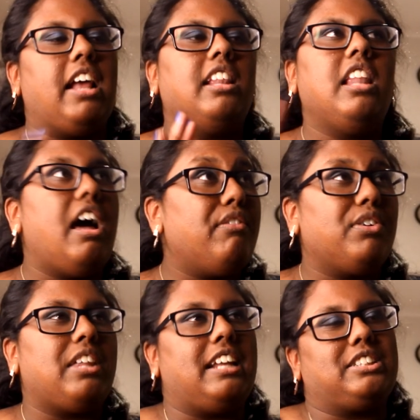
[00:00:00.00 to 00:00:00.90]
I love
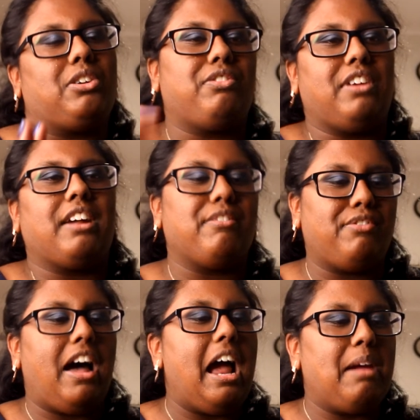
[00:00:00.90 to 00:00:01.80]
all that sort of like
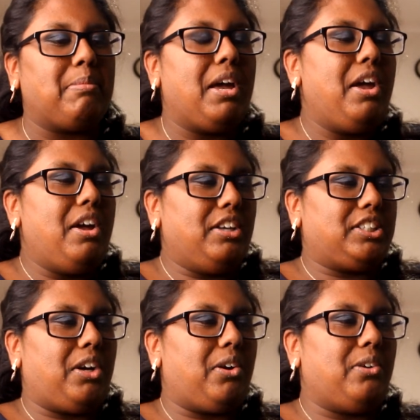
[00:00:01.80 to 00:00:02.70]
vibe.
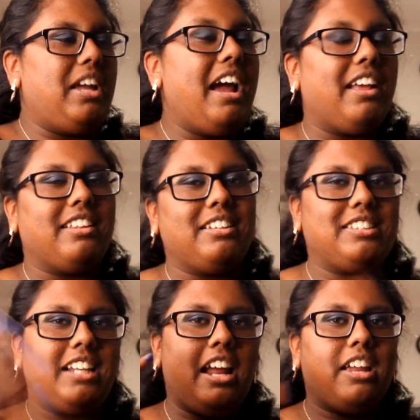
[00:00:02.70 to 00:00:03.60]
So yeah,
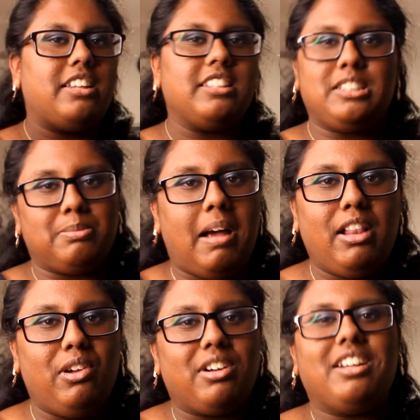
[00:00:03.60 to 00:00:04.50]
today this is my
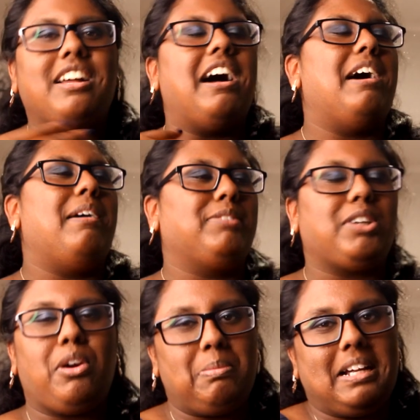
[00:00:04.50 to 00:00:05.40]
look. Um,
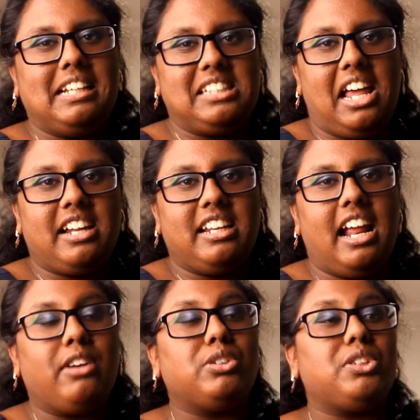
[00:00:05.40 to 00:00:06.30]
so I hope you guys like it.
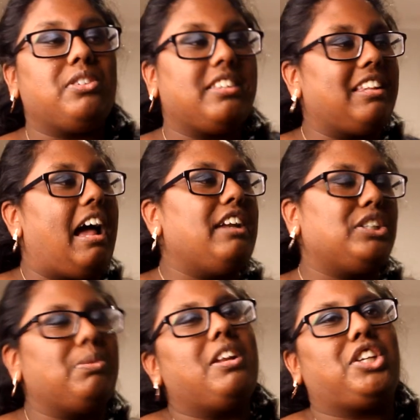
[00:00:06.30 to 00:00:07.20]
And also, I
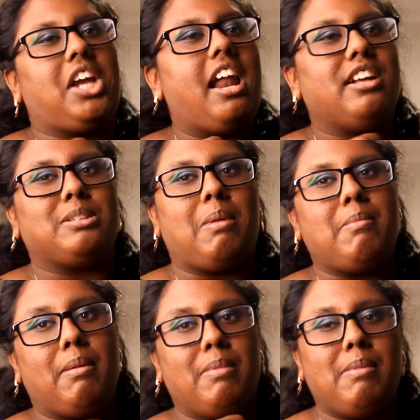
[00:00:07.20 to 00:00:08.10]
just want to shout out to my
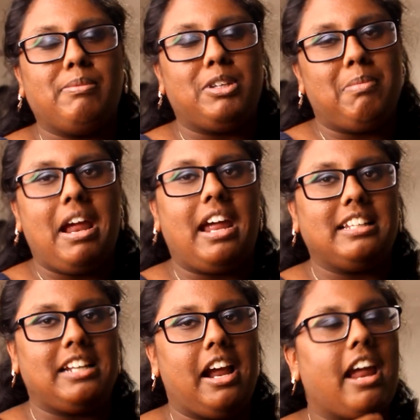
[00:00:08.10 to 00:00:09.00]
mom. My mom did my hair
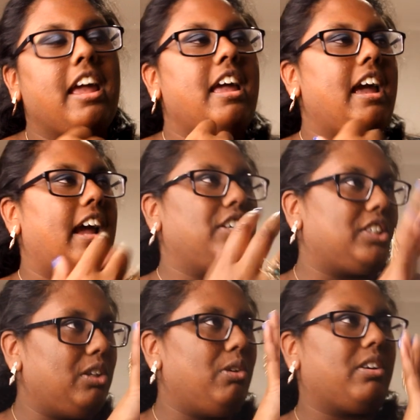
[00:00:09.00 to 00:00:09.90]
today, and
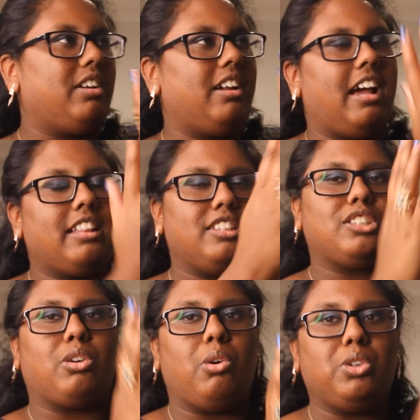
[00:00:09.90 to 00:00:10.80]
just look at
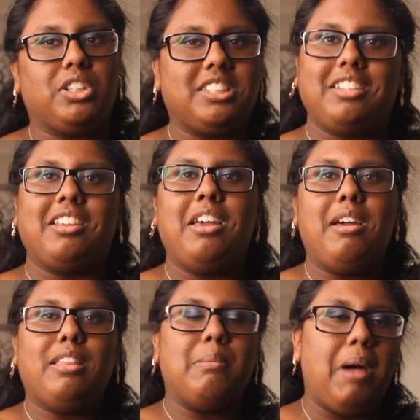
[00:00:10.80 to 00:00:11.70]
this gorgeous
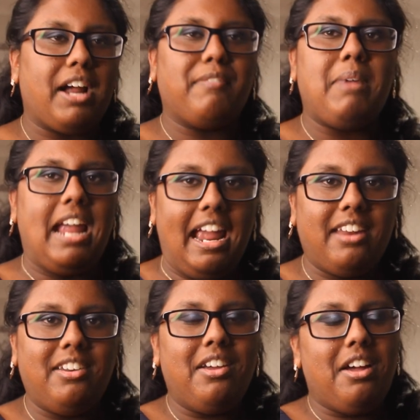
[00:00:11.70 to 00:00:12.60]
the back of my
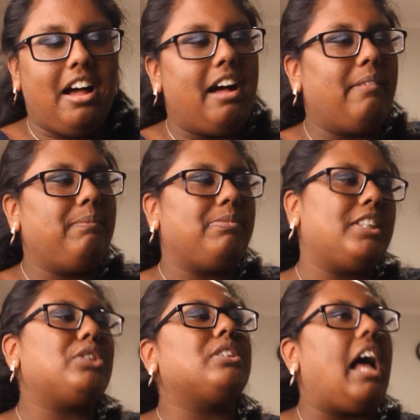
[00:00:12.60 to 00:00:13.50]
head. Um,
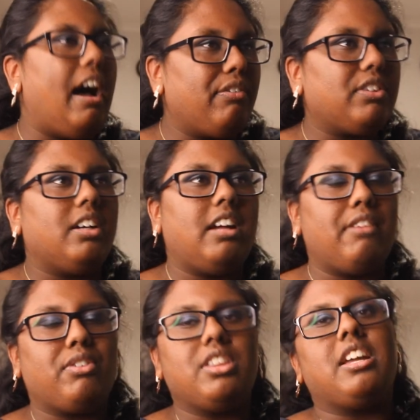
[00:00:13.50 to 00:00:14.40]
this was after
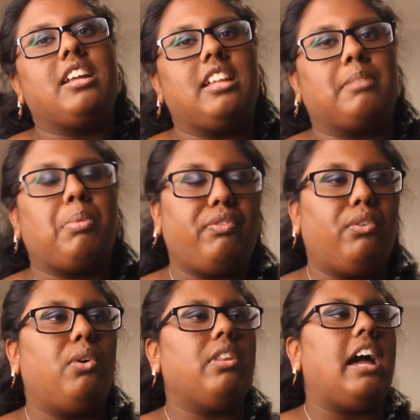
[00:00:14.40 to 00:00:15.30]
everything. Like
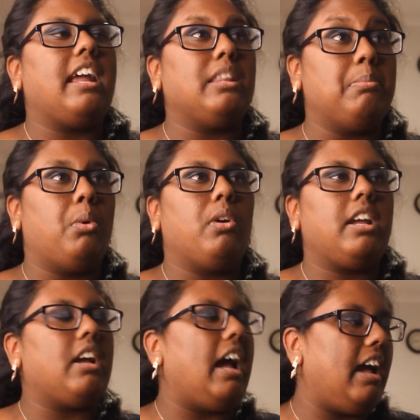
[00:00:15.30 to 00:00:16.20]
before that, in the
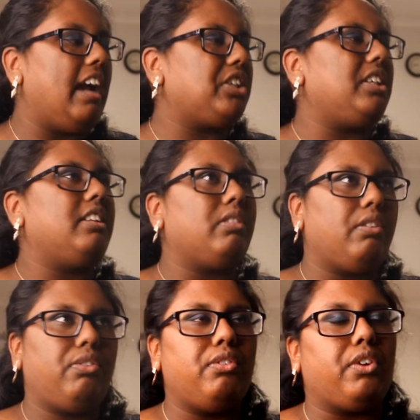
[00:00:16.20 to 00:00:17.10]
morning, actually there are
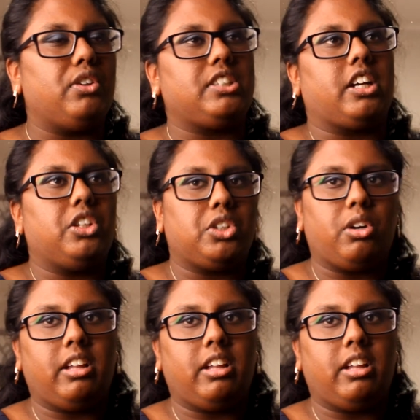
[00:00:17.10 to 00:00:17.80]
a few photos I can show.